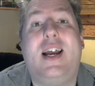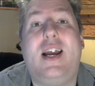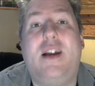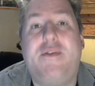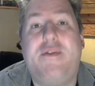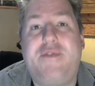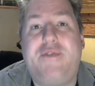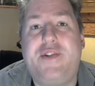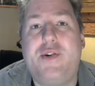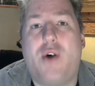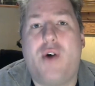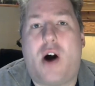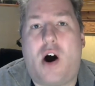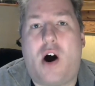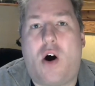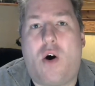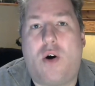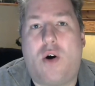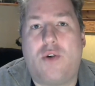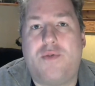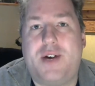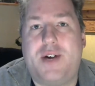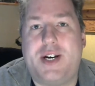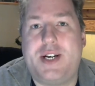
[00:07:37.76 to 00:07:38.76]
If you are
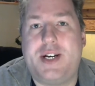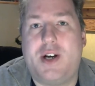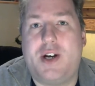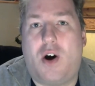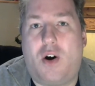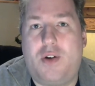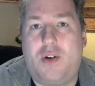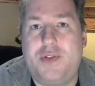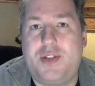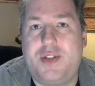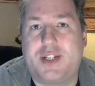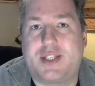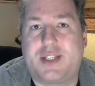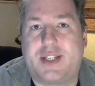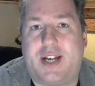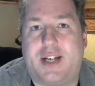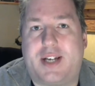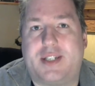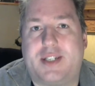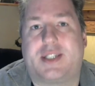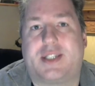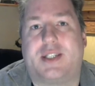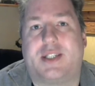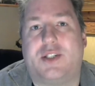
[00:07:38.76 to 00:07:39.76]
already on the
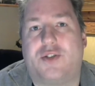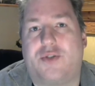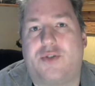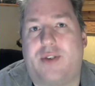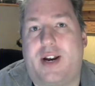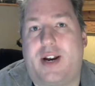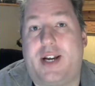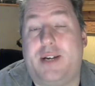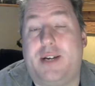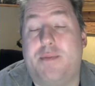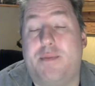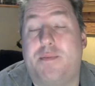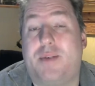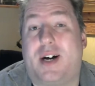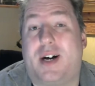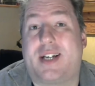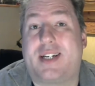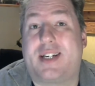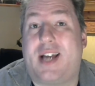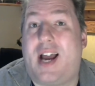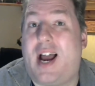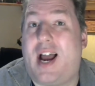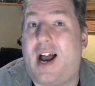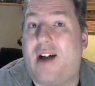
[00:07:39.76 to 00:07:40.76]
Sanderson train
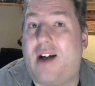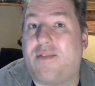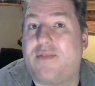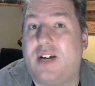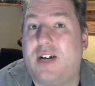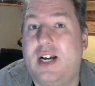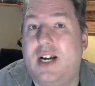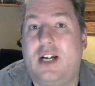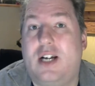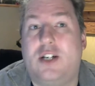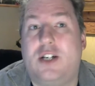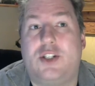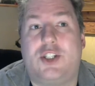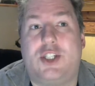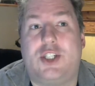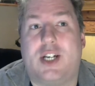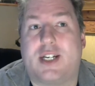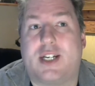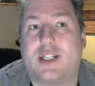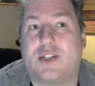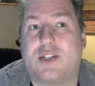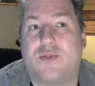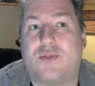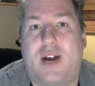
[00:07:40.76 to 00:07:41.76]
but have
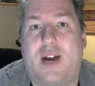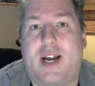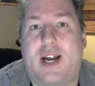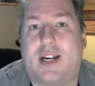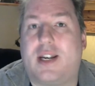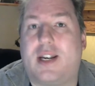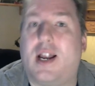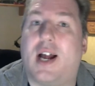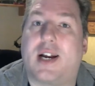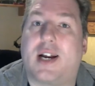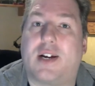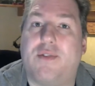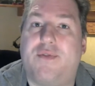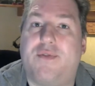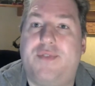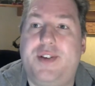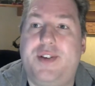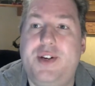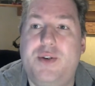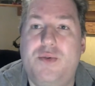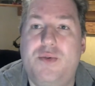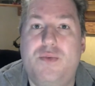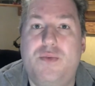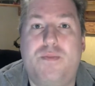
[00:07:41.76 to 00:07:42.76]
just read like a
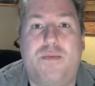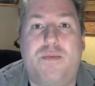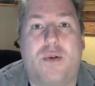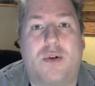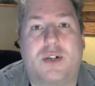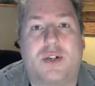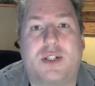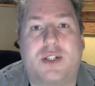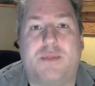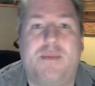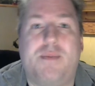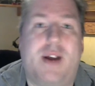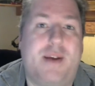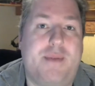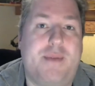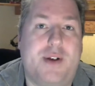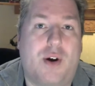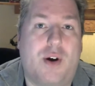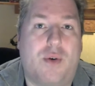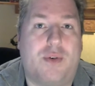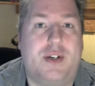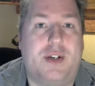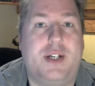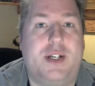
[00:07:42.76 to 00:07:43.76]
few books, maybe
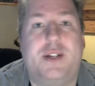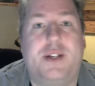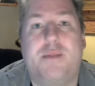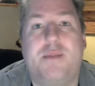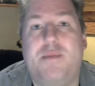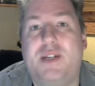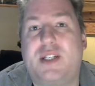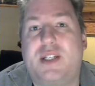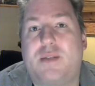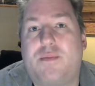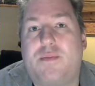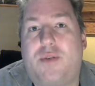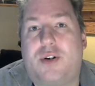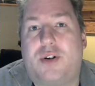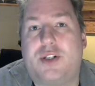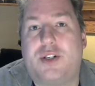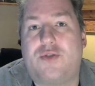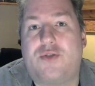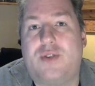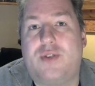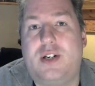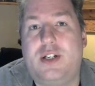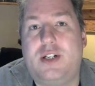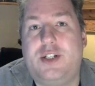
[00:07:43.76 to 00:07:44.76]
only the Mistborn
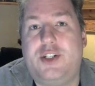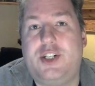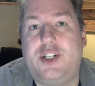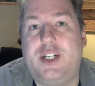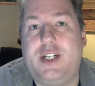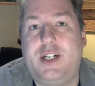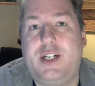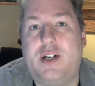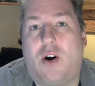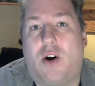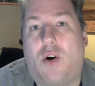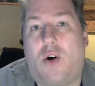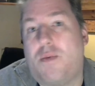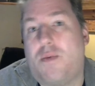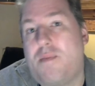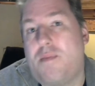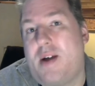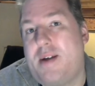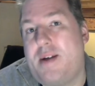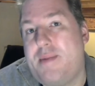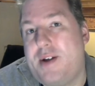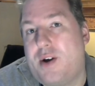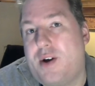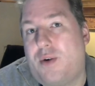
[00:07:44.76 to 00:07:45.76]
trilogy or
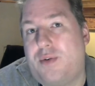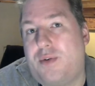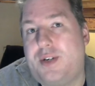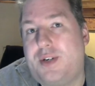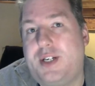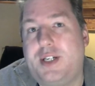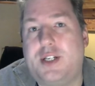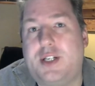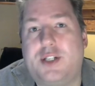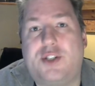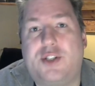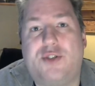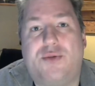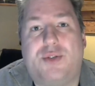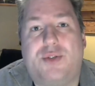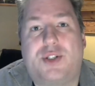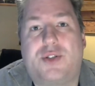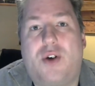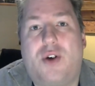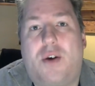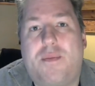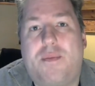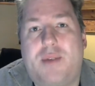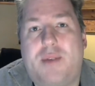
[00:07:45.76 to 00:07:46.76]
maybe only the two
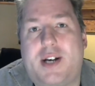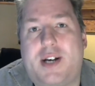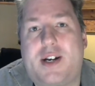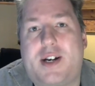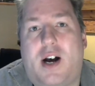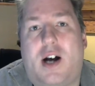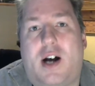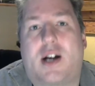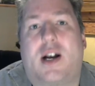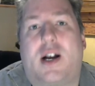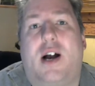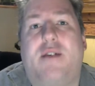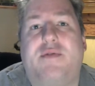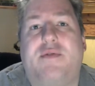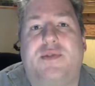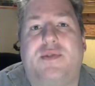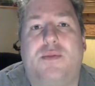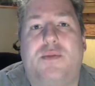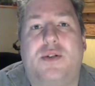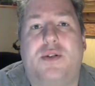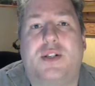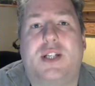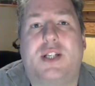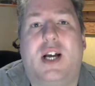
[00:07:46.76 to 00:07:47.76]
Stormlight Archives
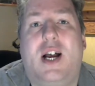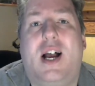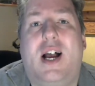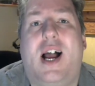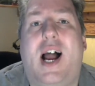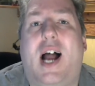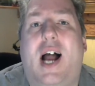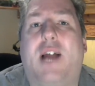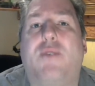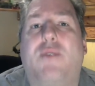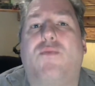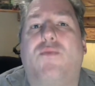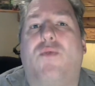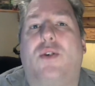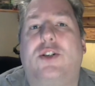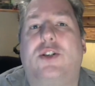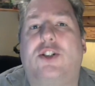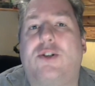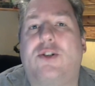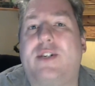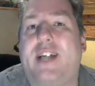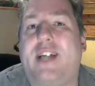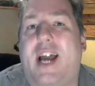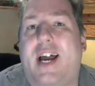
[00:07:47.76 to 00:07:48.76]
books and want
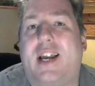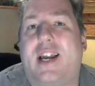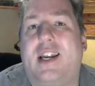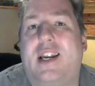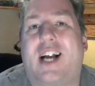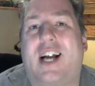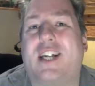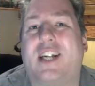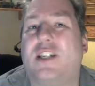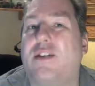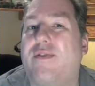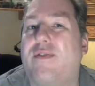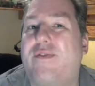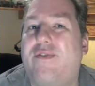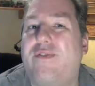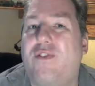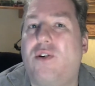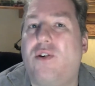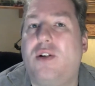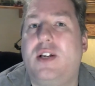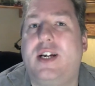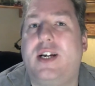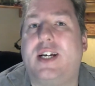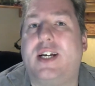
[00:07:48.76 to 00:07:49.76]
to get like the
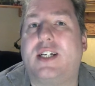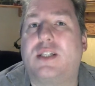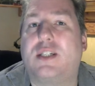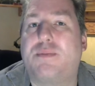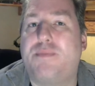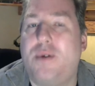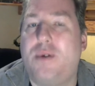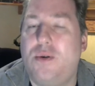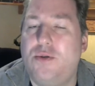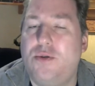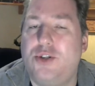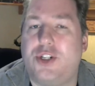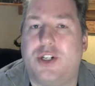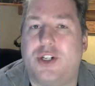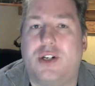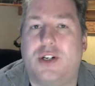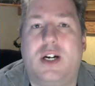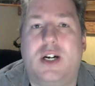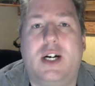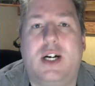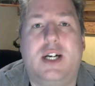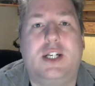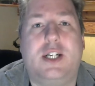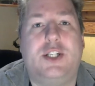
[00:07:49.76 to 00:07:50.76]
full exposure
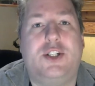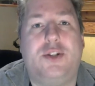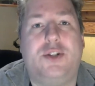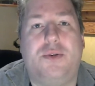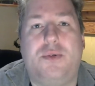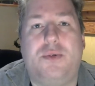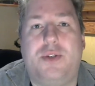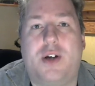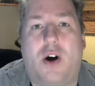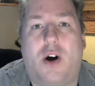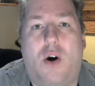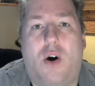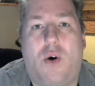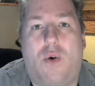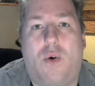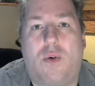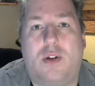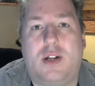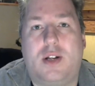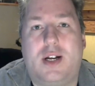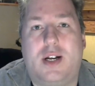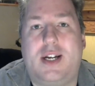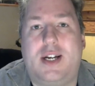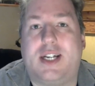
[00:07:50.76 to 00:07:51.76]
to the
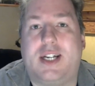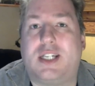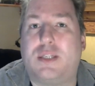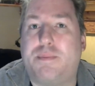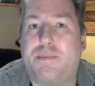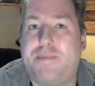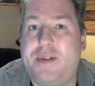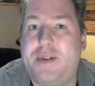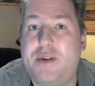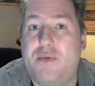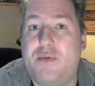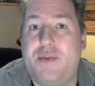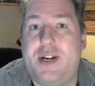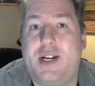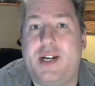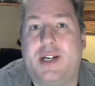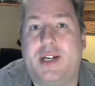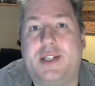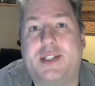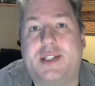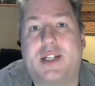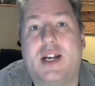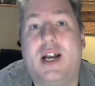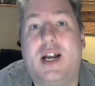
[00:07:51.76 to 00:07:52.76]
whole
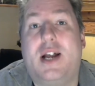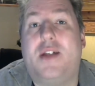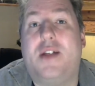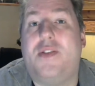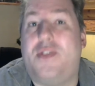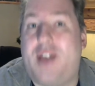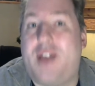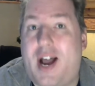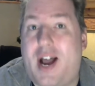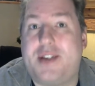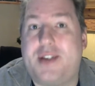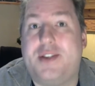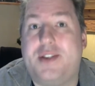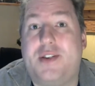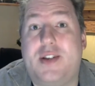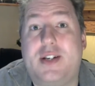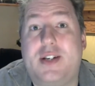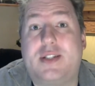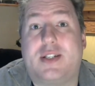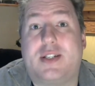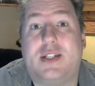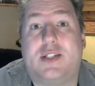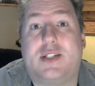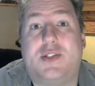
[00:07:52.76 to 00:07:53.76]
experience, then
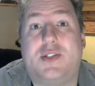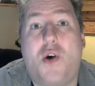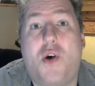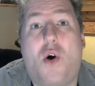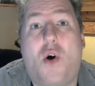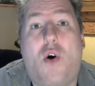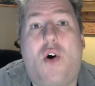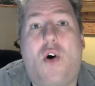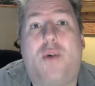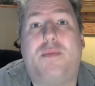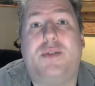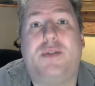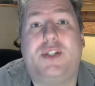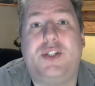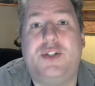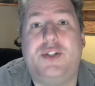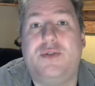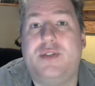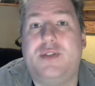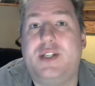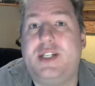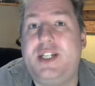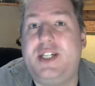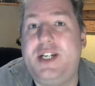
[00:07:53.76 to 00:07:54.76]
this is your
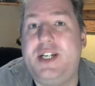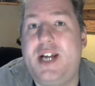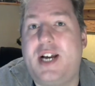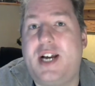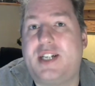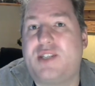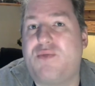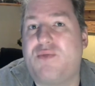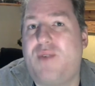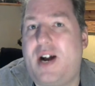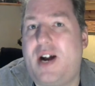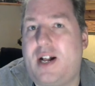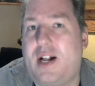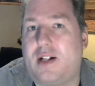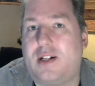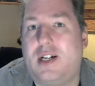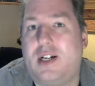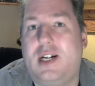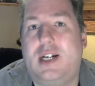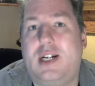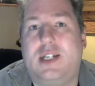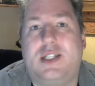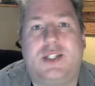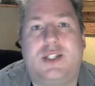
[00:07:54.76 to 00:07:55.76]
opportunity as well.
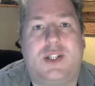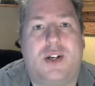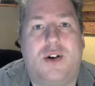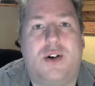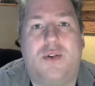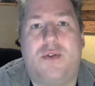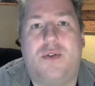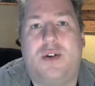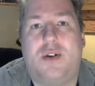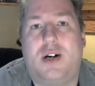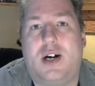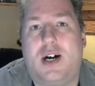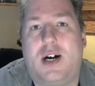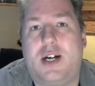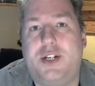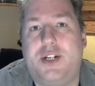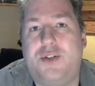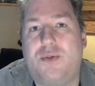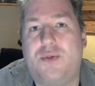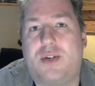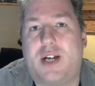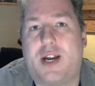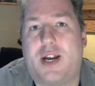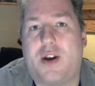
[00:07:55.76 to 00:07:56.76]
So uh,
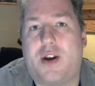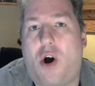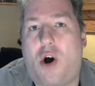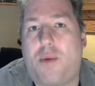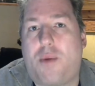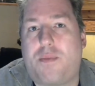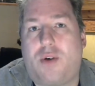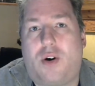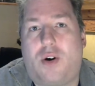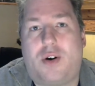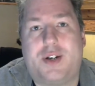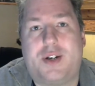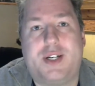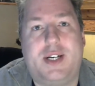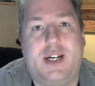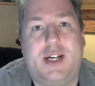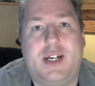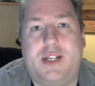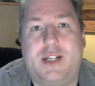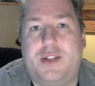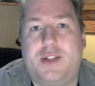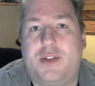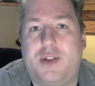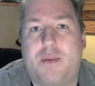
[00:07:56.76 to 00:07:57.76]
you can hop on
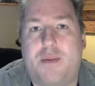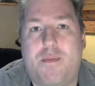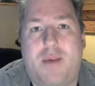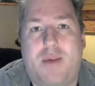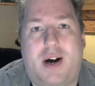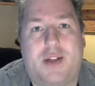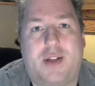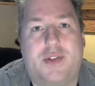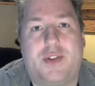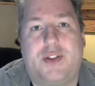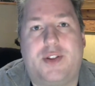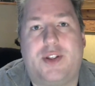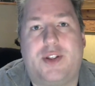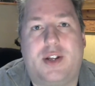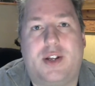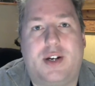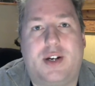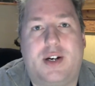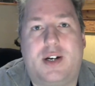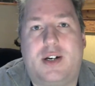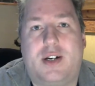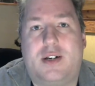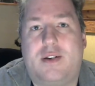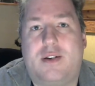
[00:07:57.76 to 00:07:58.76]
in the month
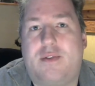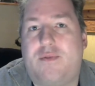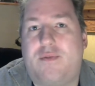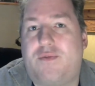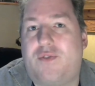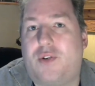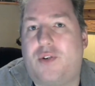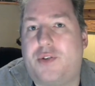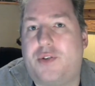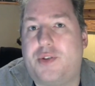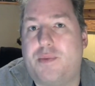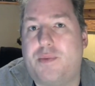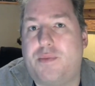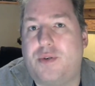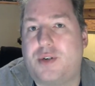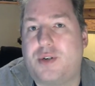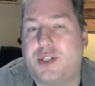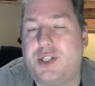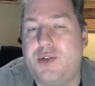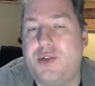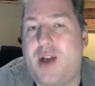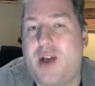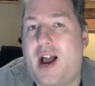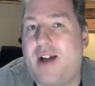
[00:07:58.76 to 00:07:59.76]
uh, for the
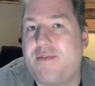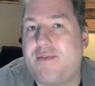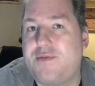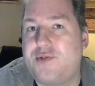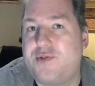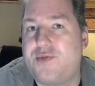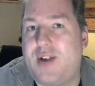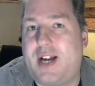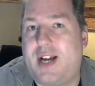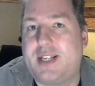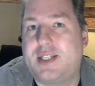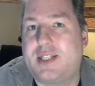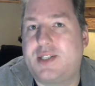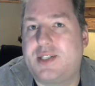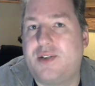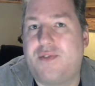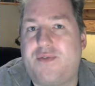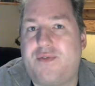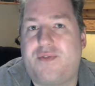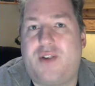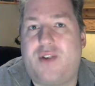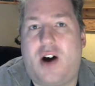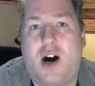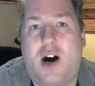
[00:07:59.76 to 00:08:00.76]
books you haven't read
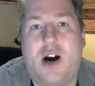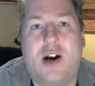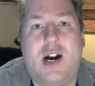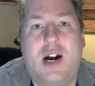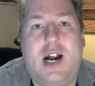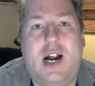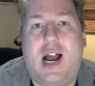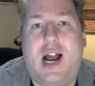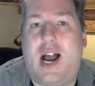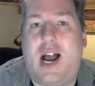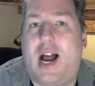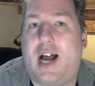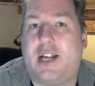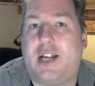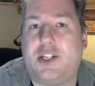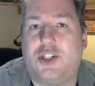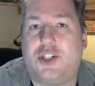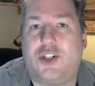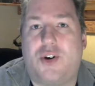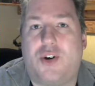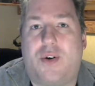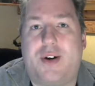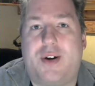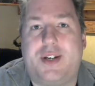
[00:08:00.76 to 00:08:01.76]
far and
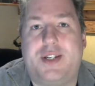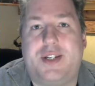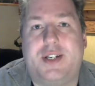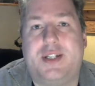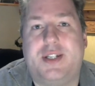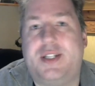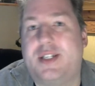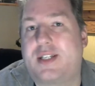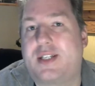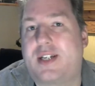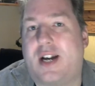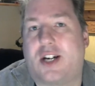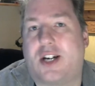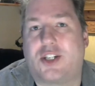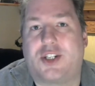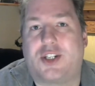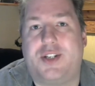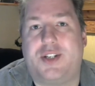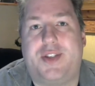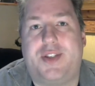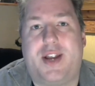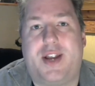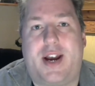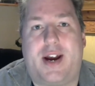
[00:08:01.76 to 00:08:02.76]
join the
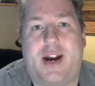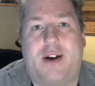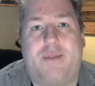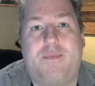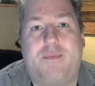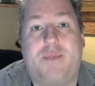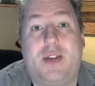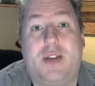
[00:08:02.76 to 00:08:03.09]
discussion there.